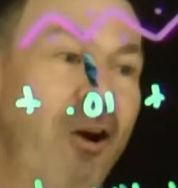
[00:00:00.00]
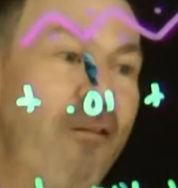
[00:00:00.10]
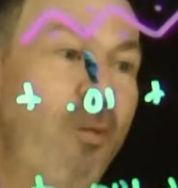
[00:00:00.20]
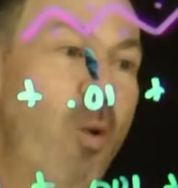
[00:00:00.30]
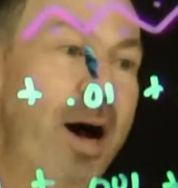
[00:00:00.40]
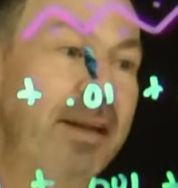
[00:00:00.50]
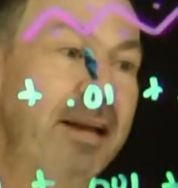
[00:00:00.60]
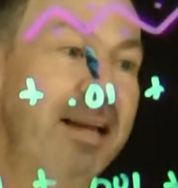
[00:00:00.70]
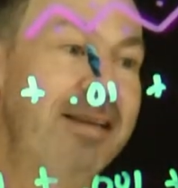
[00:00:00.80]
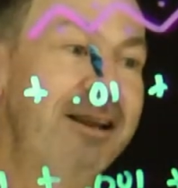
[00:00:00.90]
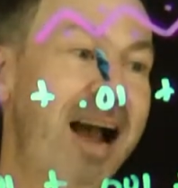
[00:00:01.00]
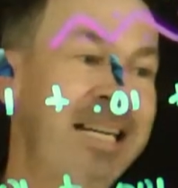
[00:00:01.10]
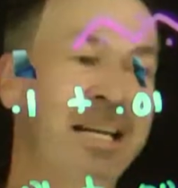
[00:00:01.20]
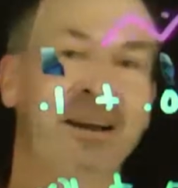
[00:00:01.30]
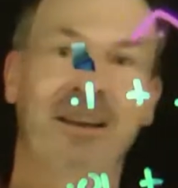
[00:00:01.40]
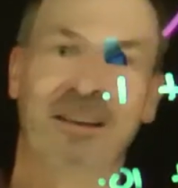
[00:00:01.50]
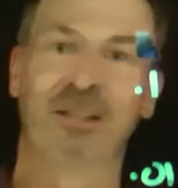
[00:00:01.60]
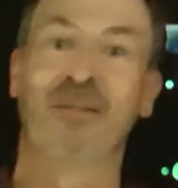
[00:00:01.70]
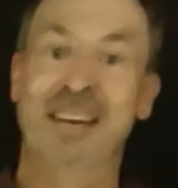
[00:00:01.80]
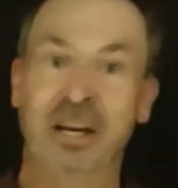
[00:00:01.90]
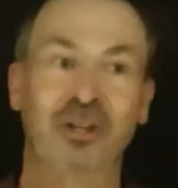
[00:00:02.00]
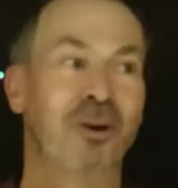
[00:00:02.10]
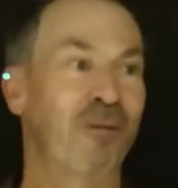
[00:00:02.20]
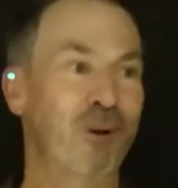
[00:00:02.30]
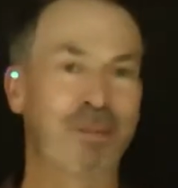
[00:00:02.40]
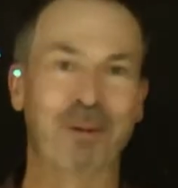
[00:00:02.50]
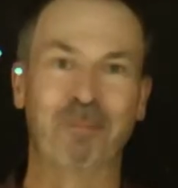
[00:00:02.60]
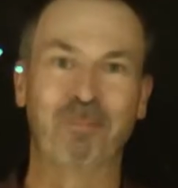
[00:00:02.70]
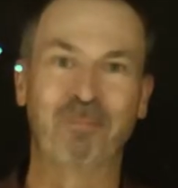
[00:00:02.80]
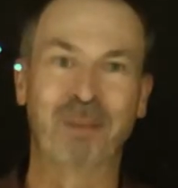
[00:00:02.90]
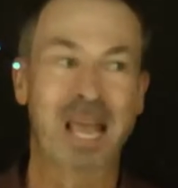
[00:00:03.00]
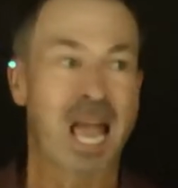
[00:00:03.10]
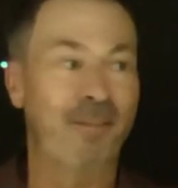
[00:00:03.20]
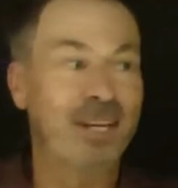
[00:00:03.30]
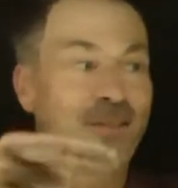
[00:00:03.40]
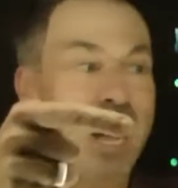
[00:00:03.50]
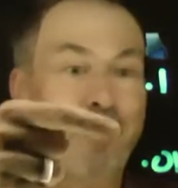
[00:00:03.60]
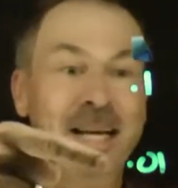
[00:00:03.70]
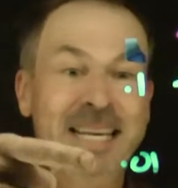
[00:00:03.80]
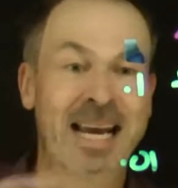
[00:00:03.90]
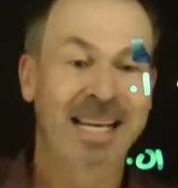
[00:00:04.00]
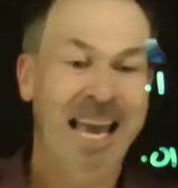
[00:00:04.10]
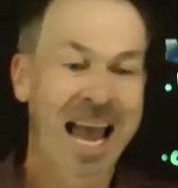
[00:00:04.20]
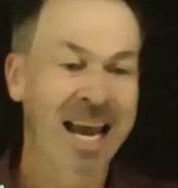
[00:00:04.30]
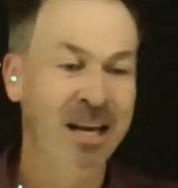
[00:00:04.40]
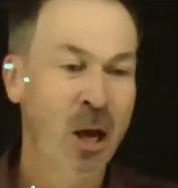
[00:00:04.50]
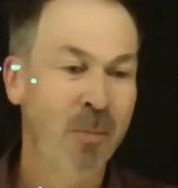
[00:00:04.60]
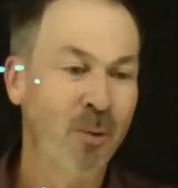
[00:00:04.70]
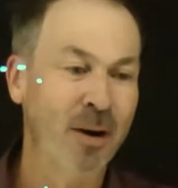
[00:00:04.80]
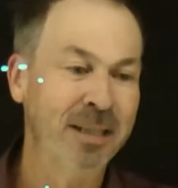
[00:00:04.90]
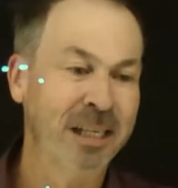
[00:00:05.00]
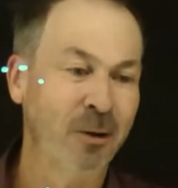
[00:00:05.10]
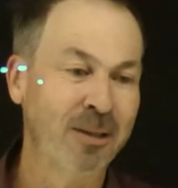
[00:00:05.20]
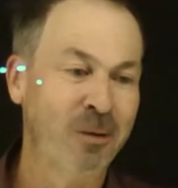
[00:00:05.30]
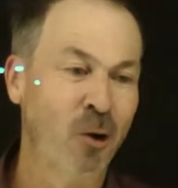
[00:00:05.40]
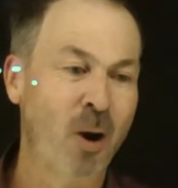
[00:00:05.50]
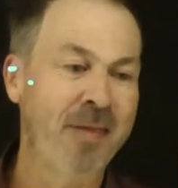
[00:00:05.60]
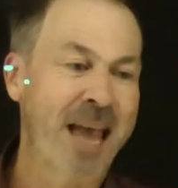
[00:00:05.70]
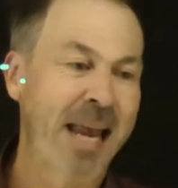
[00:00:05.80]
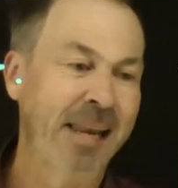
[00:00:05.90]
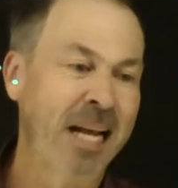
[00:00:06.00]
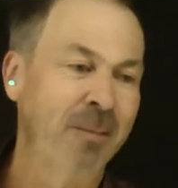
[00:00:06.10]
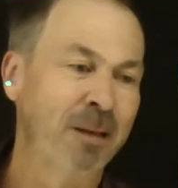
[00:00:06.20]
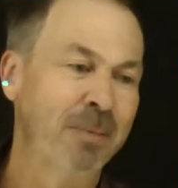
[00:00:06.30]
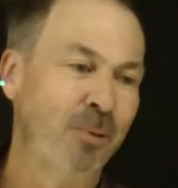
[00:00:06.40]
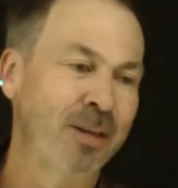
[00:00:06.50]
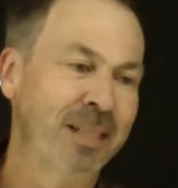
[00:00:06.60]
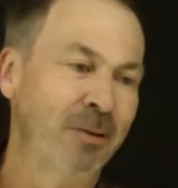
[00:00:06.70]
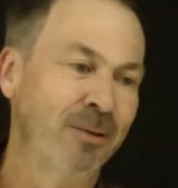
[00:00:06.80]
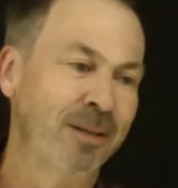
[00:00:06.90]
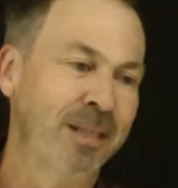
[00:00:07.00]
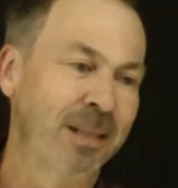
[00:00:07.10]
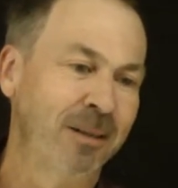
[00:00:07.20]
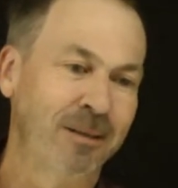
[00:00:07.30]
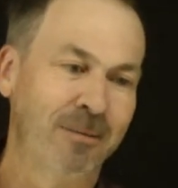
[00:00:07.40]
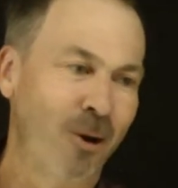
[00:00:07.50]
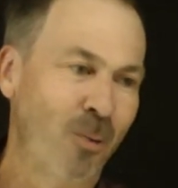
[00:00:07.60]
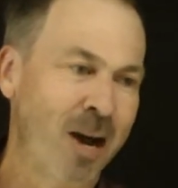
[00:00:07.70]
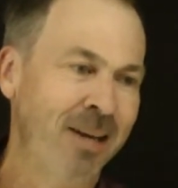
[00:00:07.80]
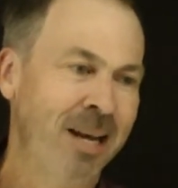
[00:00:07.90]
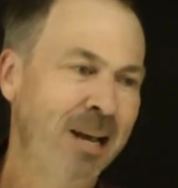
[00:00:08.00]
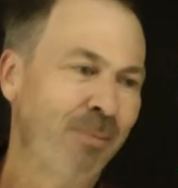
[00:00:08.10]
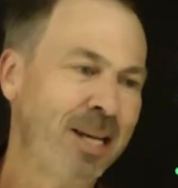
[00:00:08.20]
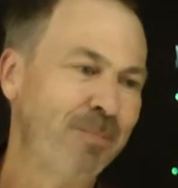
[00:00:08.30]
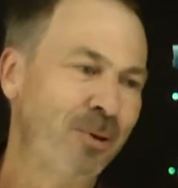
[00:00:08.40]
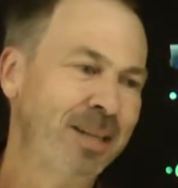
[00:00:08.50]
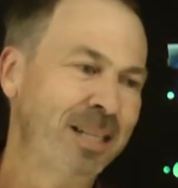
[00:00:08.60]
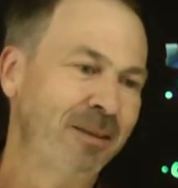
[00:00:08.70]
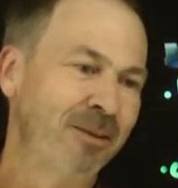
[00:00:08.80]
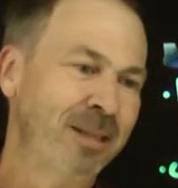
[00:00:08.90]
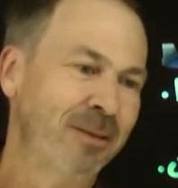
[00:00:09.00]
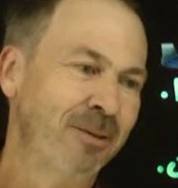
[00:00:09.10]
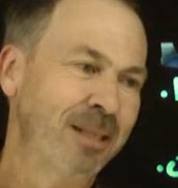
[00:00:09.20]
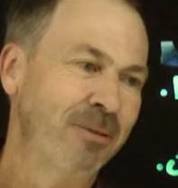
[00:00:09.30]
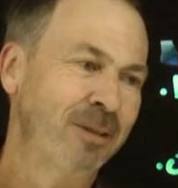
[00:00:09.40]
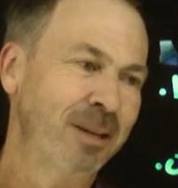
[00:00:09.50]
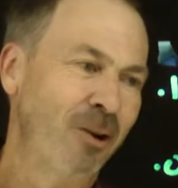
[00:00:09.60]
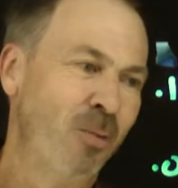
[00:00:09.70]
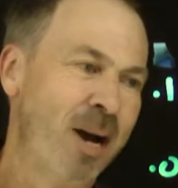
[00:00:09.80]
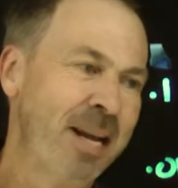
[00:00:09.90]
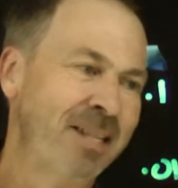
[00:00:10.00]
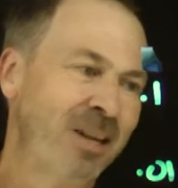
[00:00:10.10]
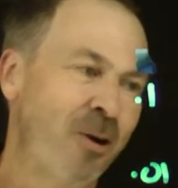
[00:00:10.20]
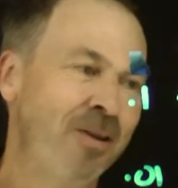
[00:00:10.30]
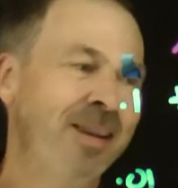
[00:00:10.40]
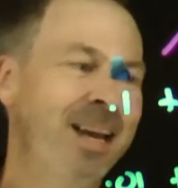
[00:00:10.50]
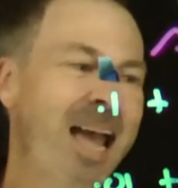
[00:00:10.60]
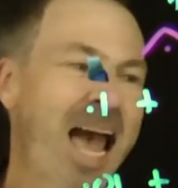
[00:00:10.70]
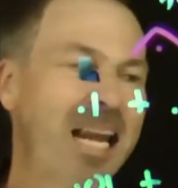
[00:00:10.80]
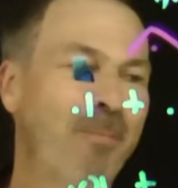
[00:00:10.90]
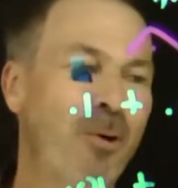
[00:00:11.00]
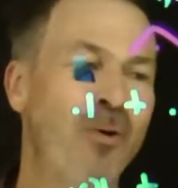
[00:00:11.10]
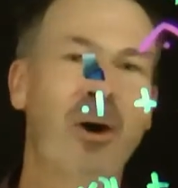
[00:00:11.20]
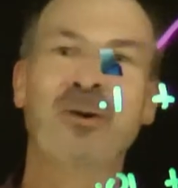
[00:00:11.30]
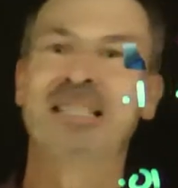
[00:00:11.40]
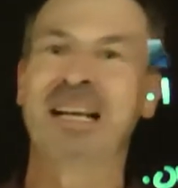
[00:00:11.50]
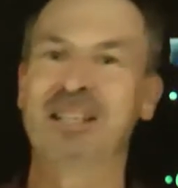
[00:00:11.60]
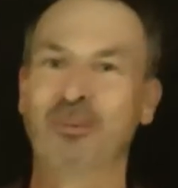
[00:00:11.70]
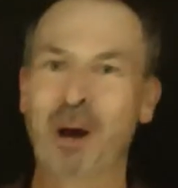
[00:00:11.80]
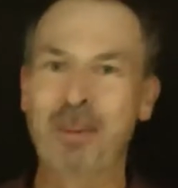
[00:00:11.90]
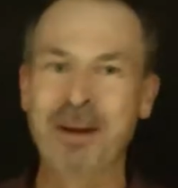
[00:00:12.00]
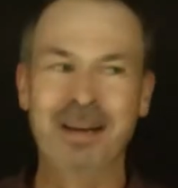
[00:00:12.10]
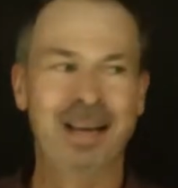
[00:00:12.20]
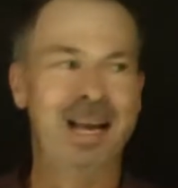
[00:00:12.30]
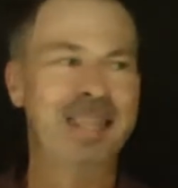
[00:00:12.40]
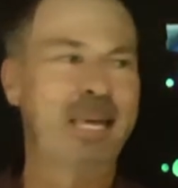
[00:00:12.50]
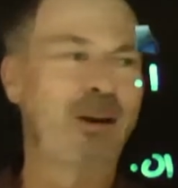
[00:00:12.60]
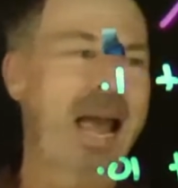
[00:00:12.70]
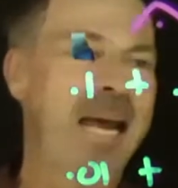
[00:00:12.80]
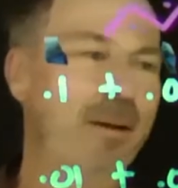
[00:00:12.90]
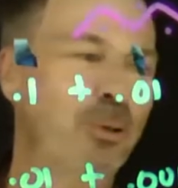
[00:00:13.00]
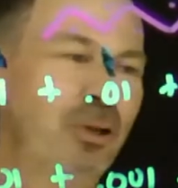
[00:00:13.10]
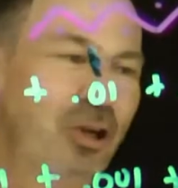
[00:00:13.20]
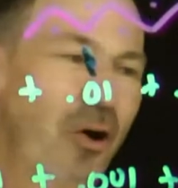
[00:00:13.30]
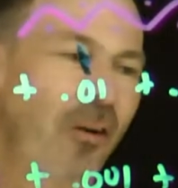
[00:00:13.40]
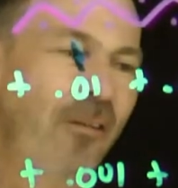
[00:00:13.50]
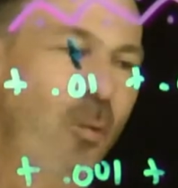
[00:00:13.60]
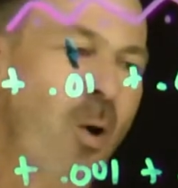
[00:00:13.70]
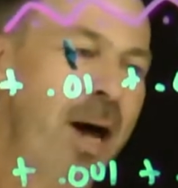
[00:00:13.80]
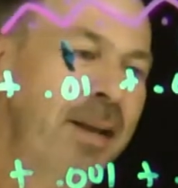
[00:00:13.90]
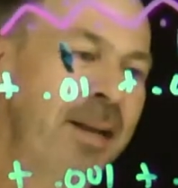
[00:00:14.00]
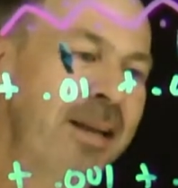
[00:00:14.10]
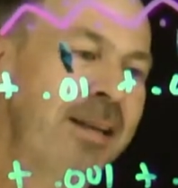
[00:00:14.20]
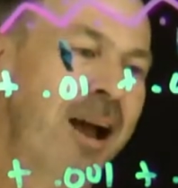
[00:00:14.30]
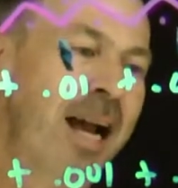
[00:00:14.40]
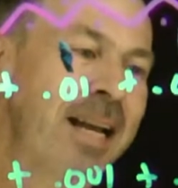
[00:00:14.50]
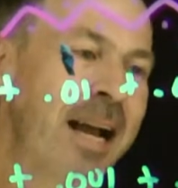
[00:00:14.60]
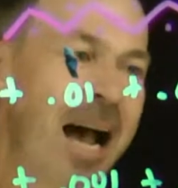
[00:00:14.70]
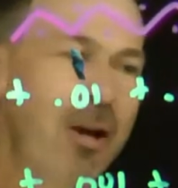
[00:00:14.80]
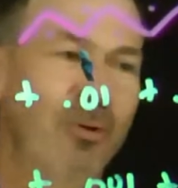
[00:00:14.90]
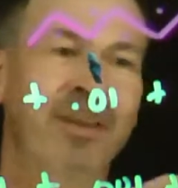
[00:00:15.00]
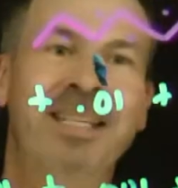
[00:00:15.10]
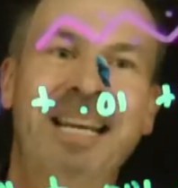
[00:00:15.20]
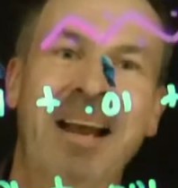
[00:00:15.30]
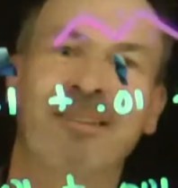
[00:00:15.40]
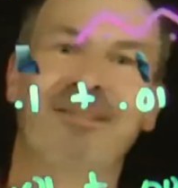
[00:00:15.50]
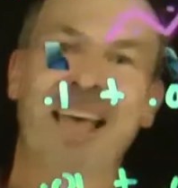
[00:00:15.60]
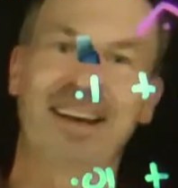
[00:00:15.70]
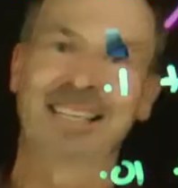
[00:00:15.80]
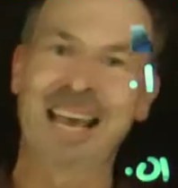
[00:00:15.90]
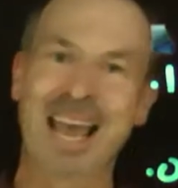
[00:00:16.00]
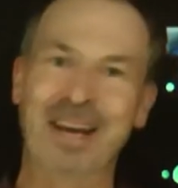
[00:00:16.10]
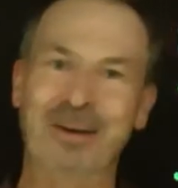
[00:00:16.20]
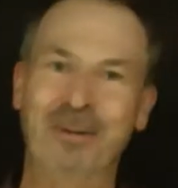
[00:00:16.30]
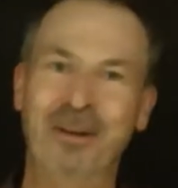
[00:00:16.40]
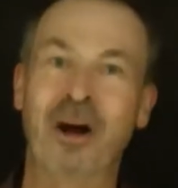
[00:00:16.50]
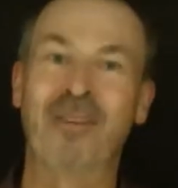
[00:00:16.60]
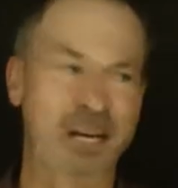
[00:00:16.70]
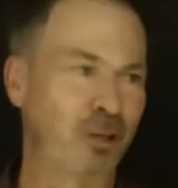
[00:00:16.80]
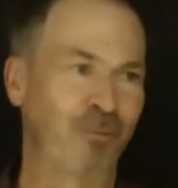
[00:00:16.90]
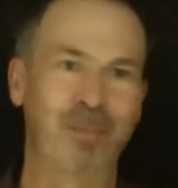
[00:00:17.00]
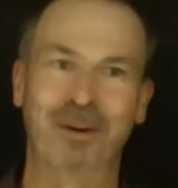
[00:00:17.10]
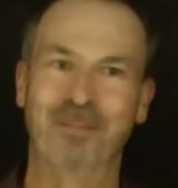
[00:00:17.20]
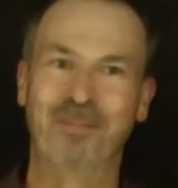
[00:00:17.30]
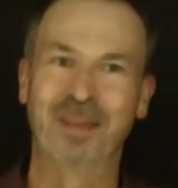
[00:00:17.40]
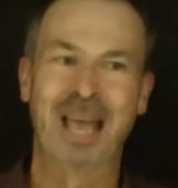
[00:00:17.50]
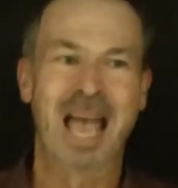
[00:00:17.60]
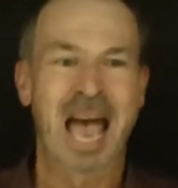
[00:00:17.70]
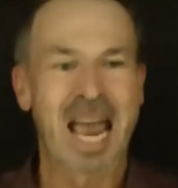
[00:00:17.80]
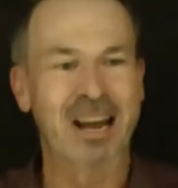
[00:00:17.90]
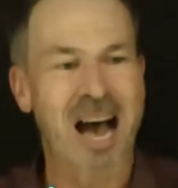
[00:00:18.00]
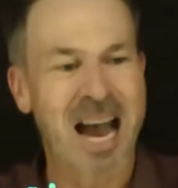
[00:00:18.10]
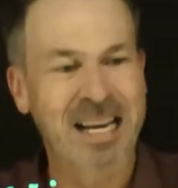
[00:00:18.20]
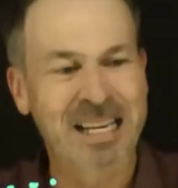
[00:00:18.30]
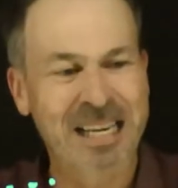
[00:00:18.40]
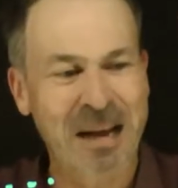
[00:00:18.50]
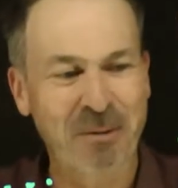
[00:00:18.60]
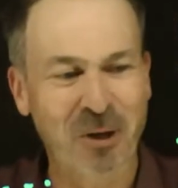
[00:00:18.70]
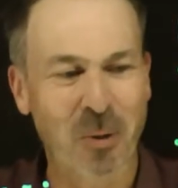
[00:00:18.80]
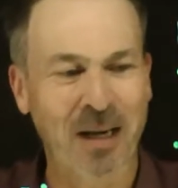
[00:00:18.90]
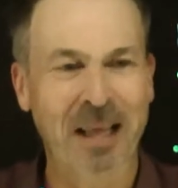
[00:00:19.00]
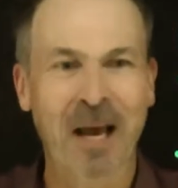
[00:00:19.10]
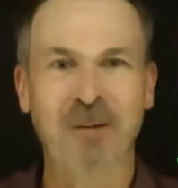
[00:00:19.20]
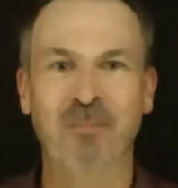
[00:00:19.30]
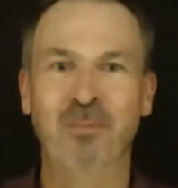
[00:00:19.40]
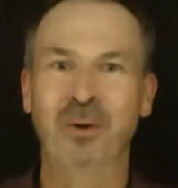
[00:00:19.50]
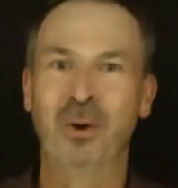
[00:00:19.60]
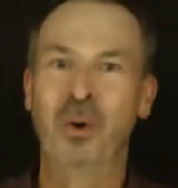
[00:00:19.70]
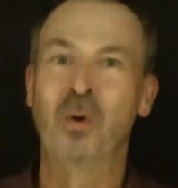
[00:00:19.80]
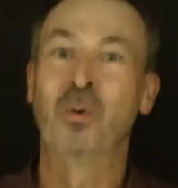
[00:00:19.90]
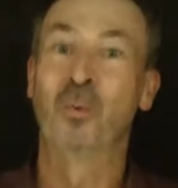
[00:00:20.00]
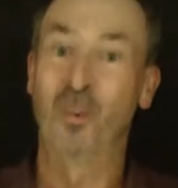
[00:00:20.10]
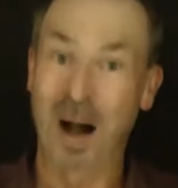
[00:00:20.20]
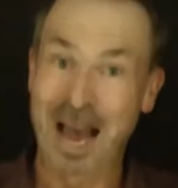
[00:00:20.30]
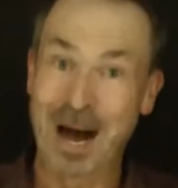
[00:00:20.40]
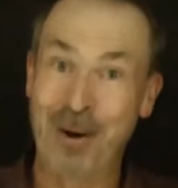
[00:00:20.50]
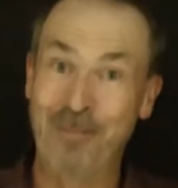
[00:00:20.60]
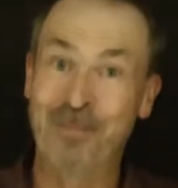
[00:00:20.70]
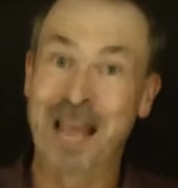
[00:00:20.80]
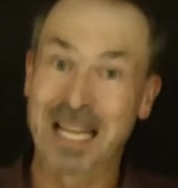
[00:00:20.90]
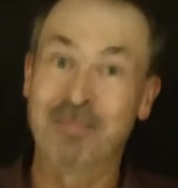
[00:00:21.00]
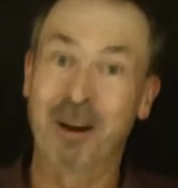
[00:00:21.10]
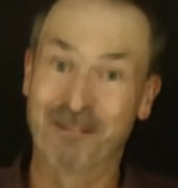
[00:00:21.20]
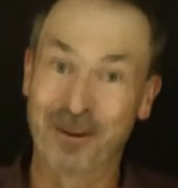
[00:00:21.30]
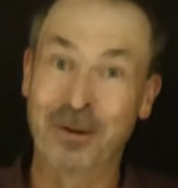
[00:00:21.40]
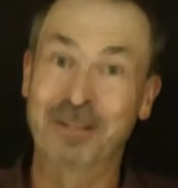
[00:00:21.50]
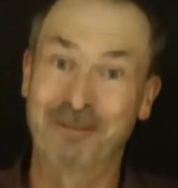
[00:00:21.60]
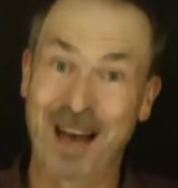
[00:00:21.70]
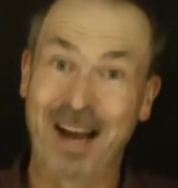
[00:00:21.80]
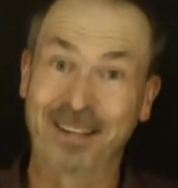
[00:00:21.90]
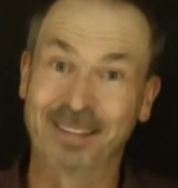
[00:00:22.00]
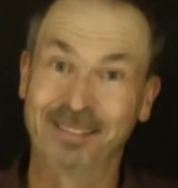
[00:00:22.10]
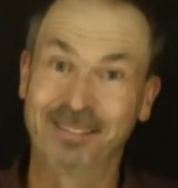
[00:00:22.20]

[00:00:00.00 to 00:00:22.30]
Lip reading: of 1/90 of an inch of ribbon. If I divide by 10 again, 0.001 that length plus 0.001 plus 0.00001 and so on, add up all those lengths of the ribbon, they'll add up to a total of 1/900, a tenth of that again, of an inch of ribbon. And I can keep doing that. Wow, that's my first fact.